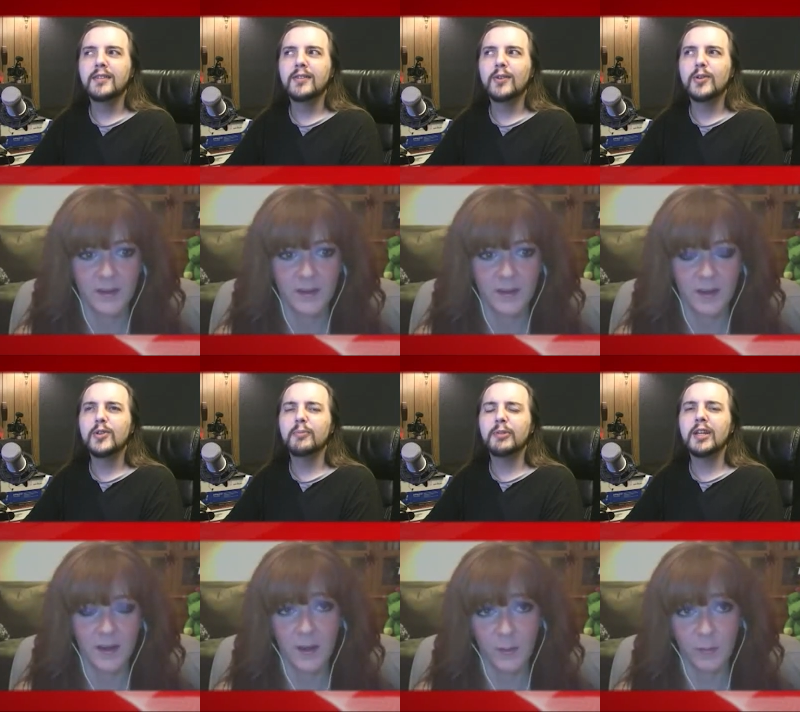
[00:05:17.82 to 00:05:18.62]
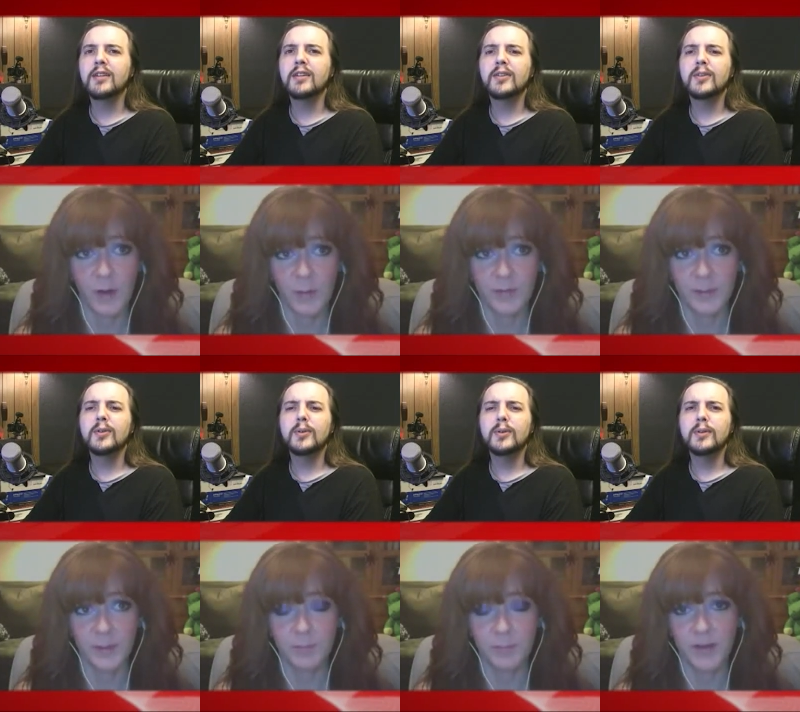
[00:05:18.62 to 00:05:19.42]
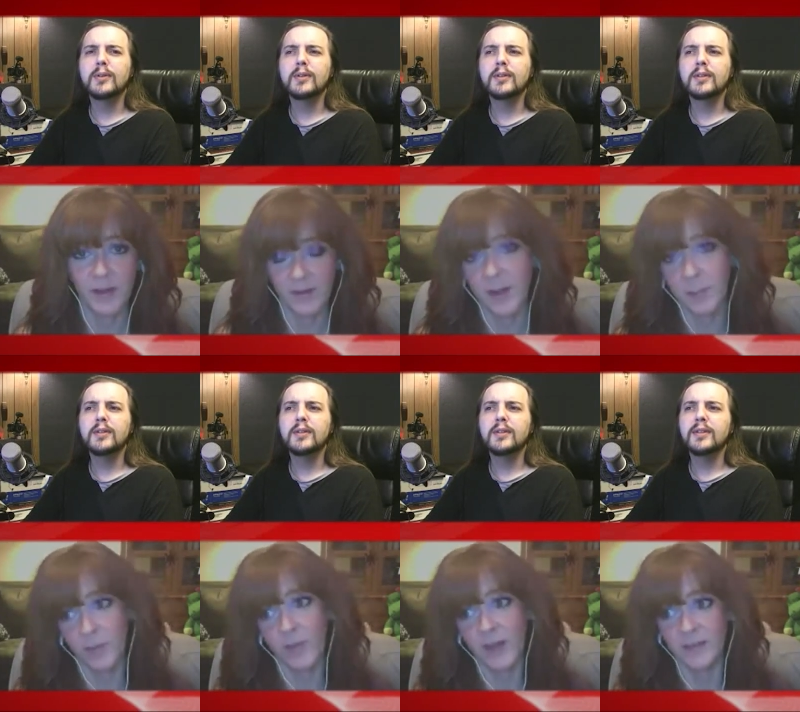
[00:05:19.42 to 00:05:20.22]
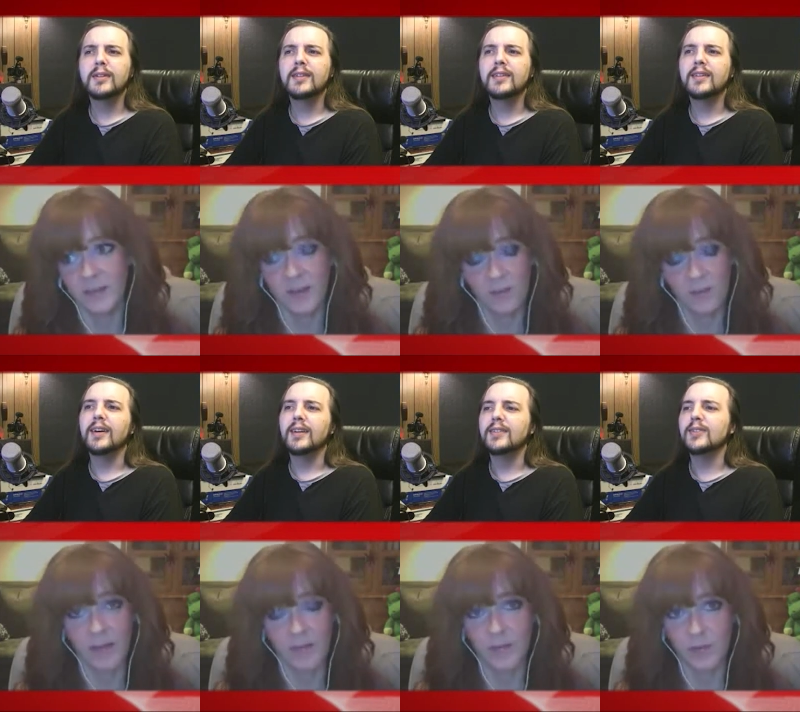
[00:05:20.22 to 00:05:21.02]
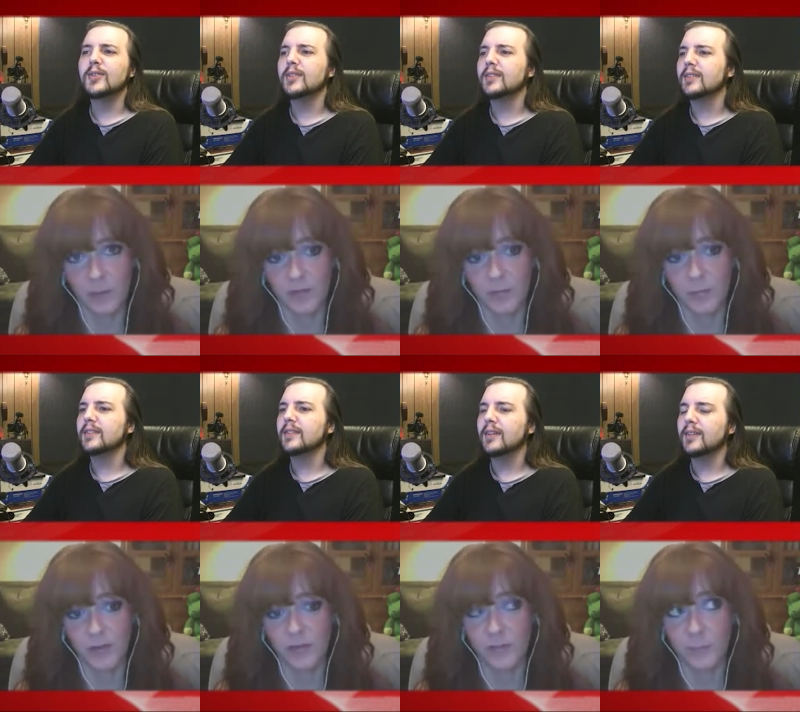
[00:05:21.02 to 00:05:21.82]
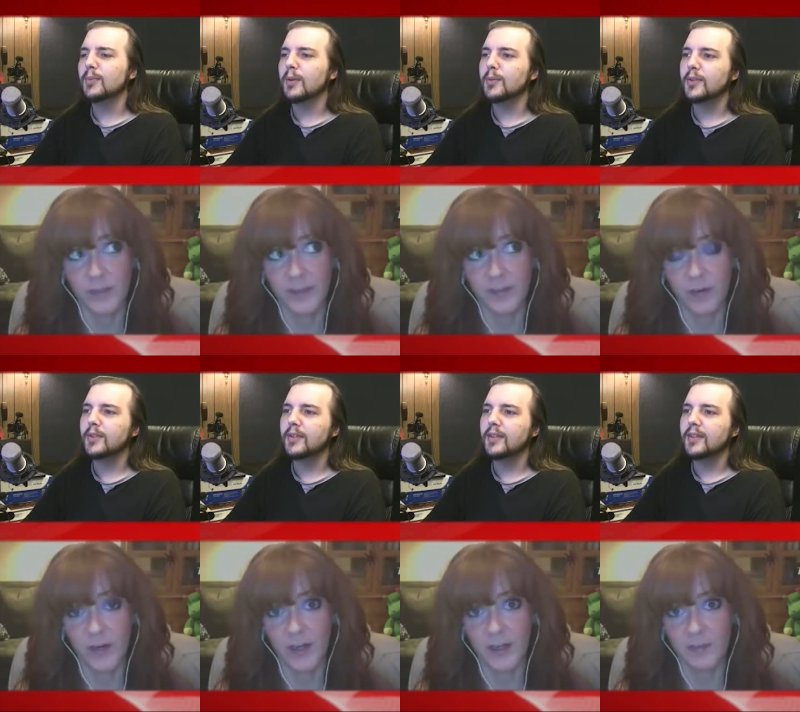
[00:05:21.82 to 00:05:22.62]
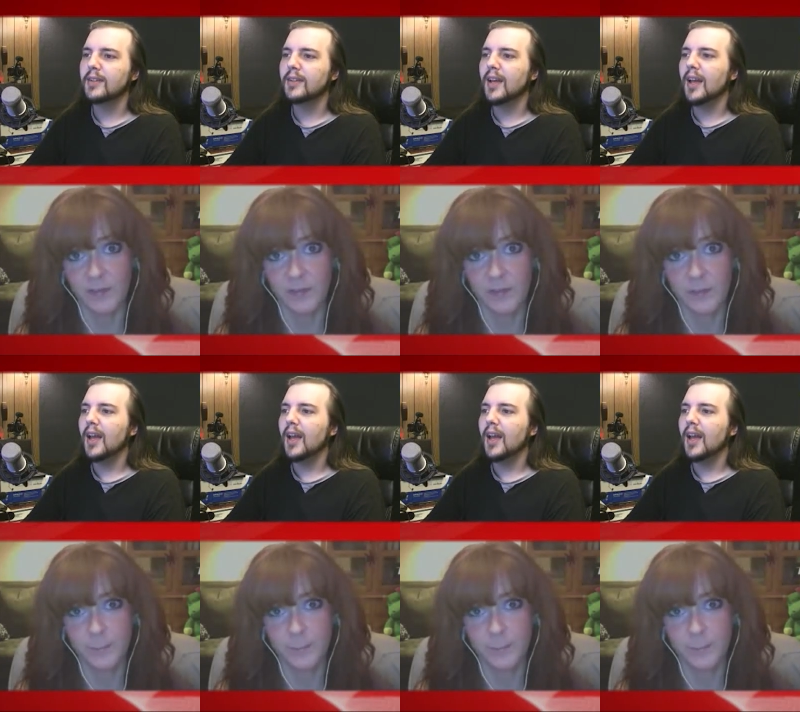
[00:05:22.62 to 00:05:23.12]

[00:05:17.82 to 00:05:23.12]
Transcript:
Speaker 1: Or something? I would
Speaker 2: probably pull out a hippo then rather than jump off a bridge because I'm really afraid of heights.